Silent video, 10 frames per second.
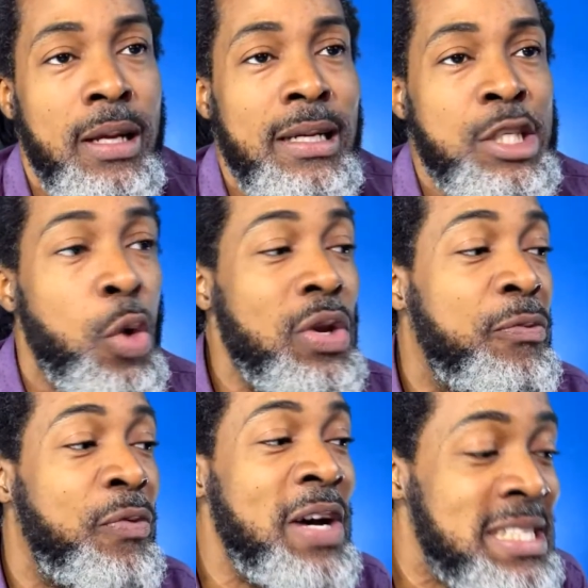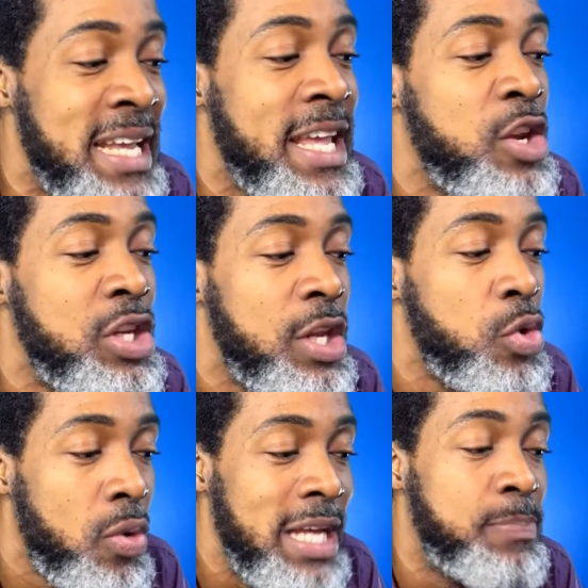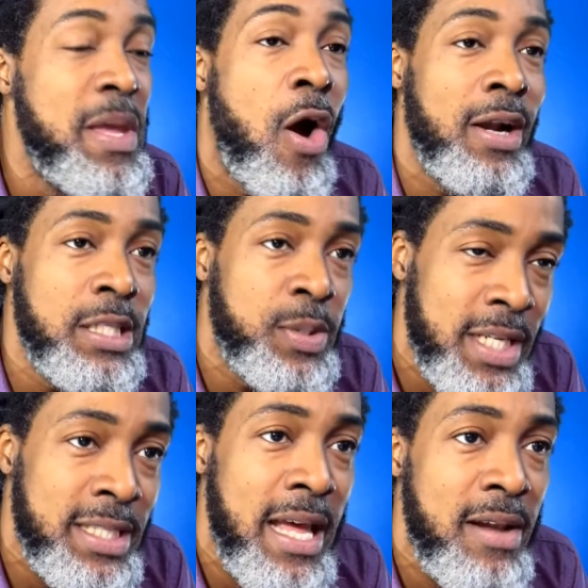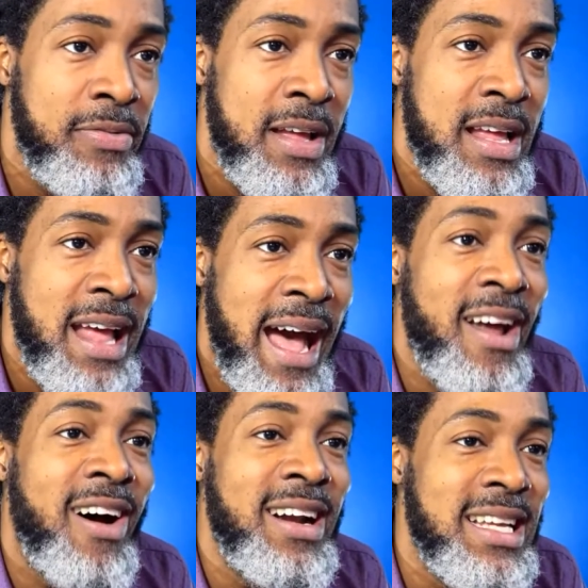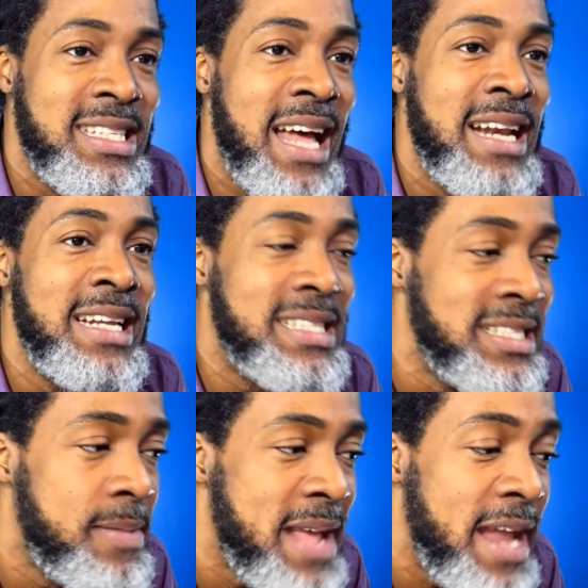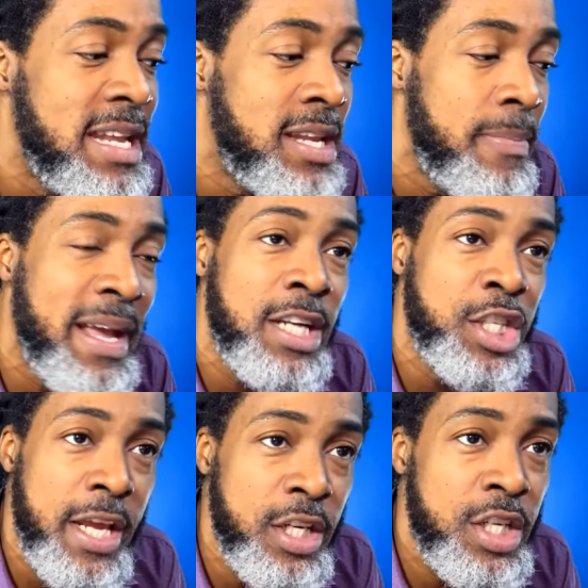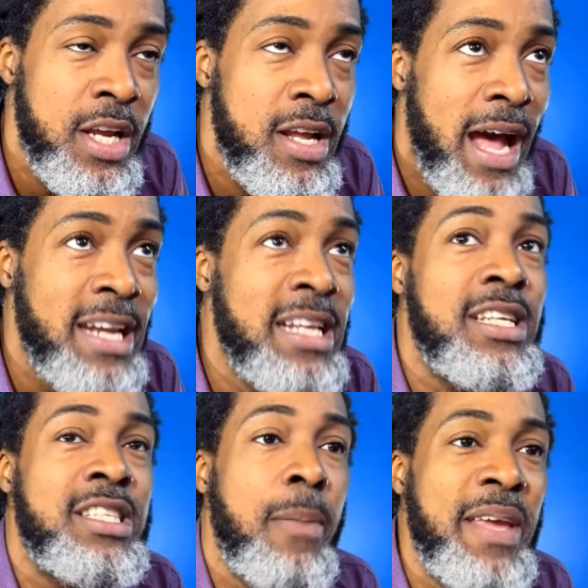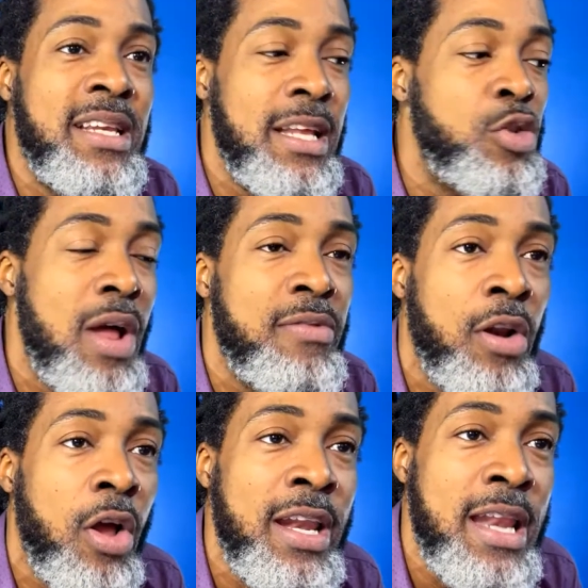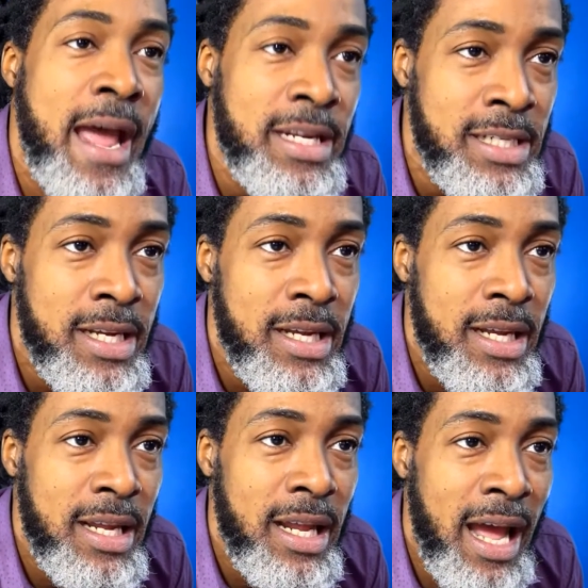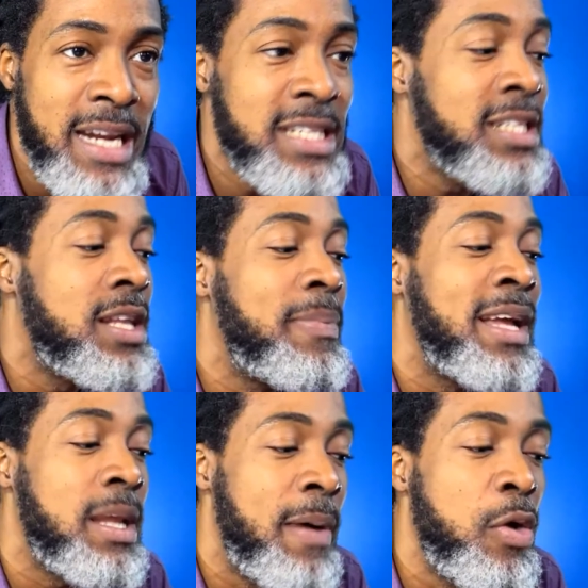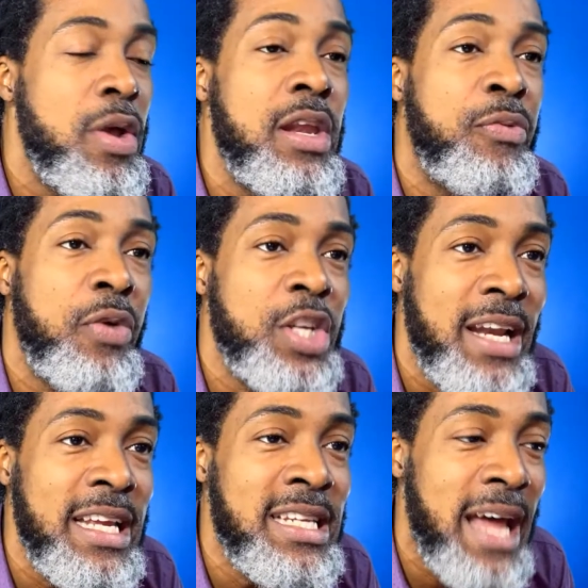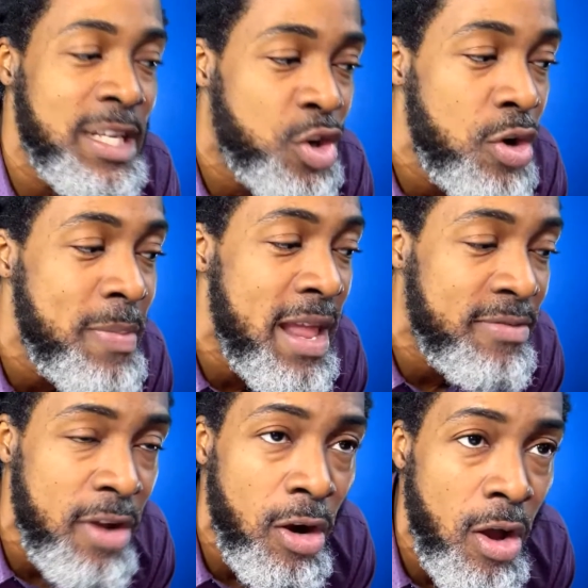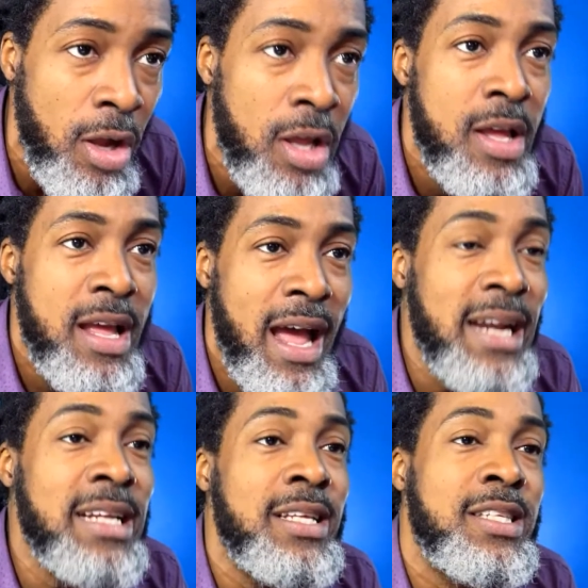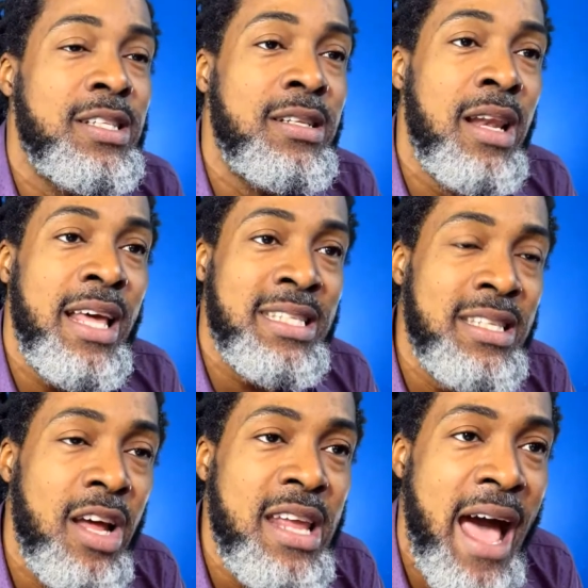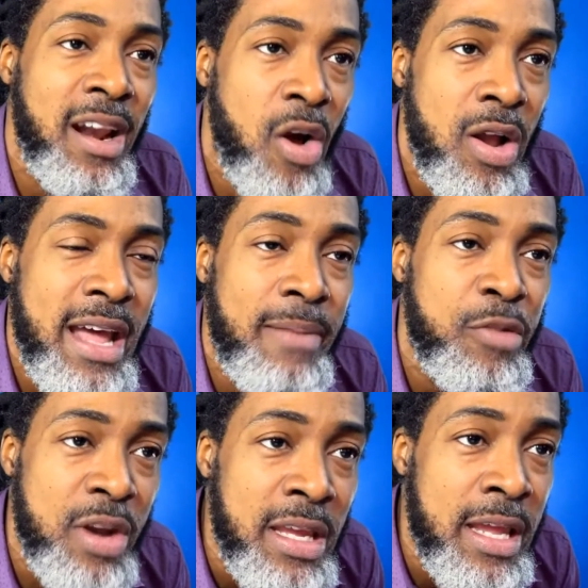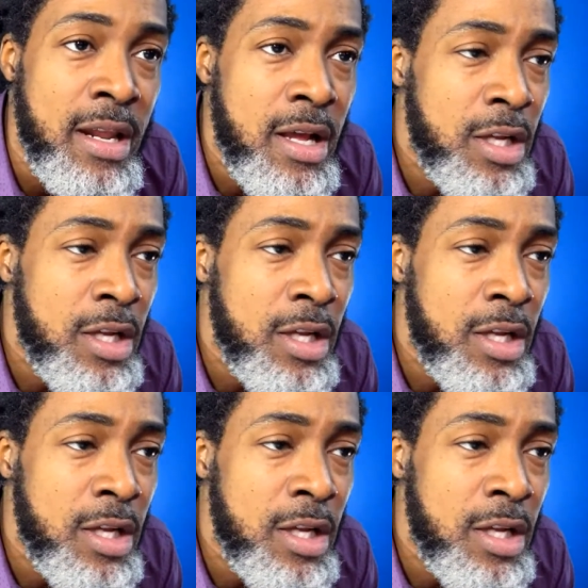So the first thing you need to do is be honest with yourself and understand, listen to me, I need to make a change. I need to stop eating 12 o'clock in the night. I need to stop, get up and go in the fridge and eat ice cream 11 o'clock. I need to lessen on the alcohol that I'm drinking.